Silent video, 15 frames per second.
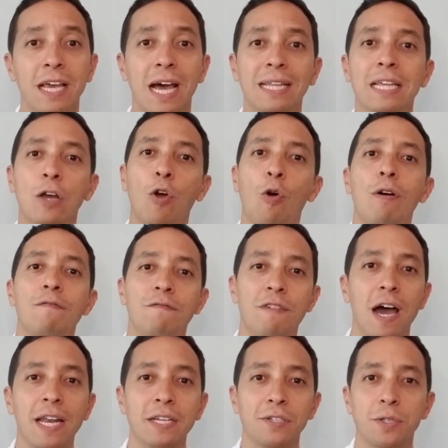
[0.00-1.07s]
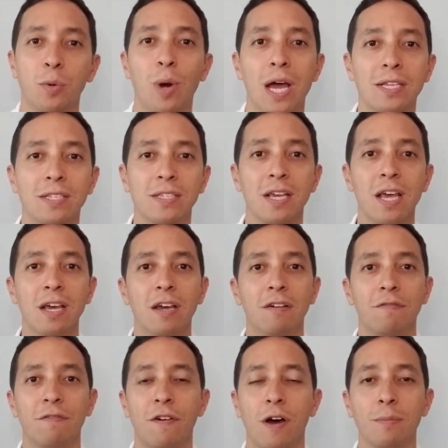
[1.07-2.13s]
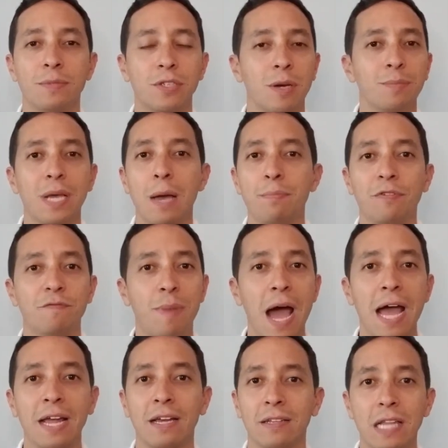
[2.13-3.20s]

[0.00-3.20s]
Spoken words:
and then go and finance the rest from some type of bank,